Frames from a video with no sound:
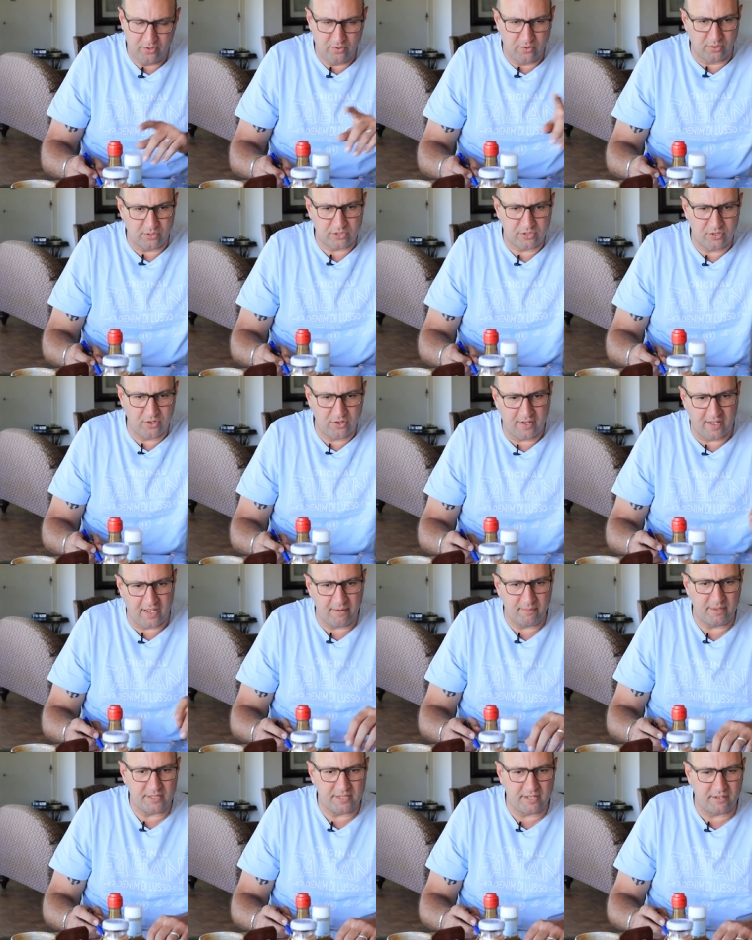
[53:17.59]
Your
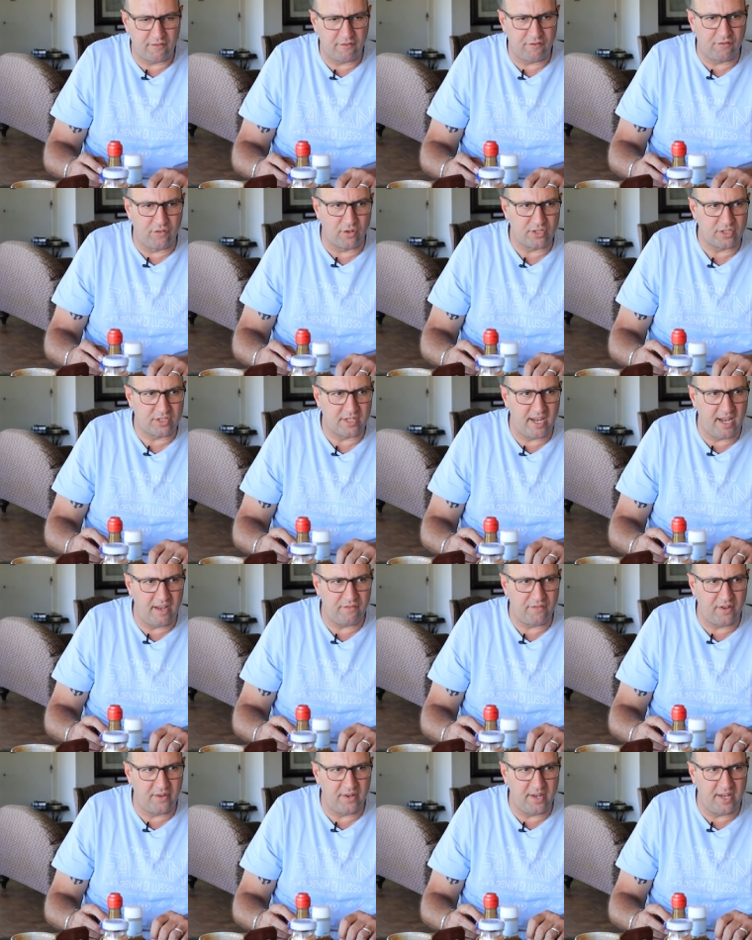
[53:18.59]
surname is it Foster?
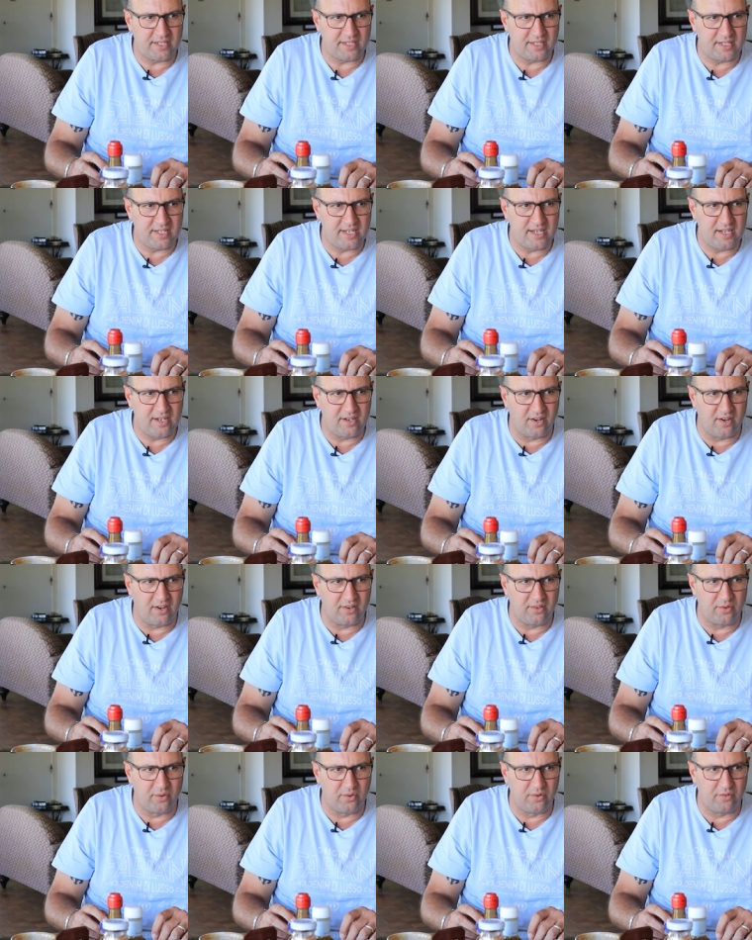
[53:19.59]
F O S T E
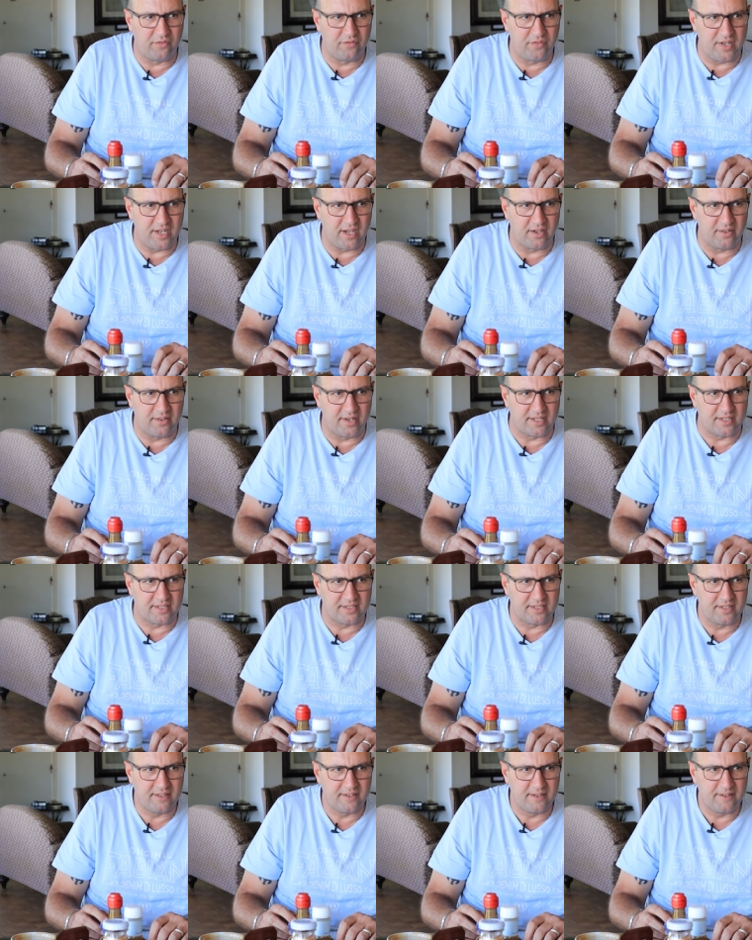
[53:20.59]
R or V O
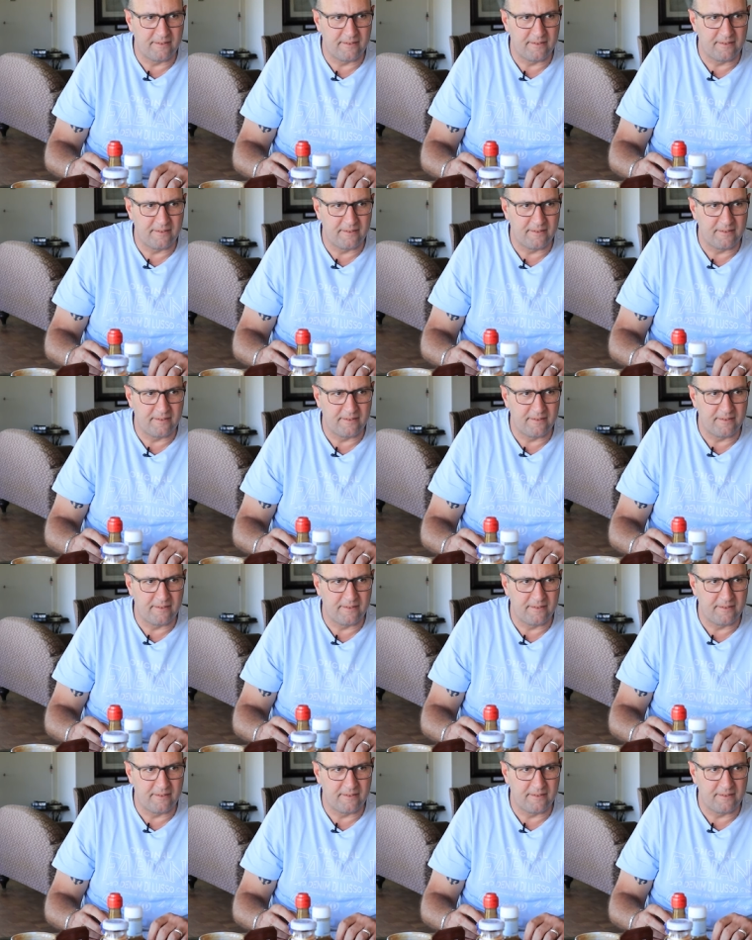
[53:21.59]
S?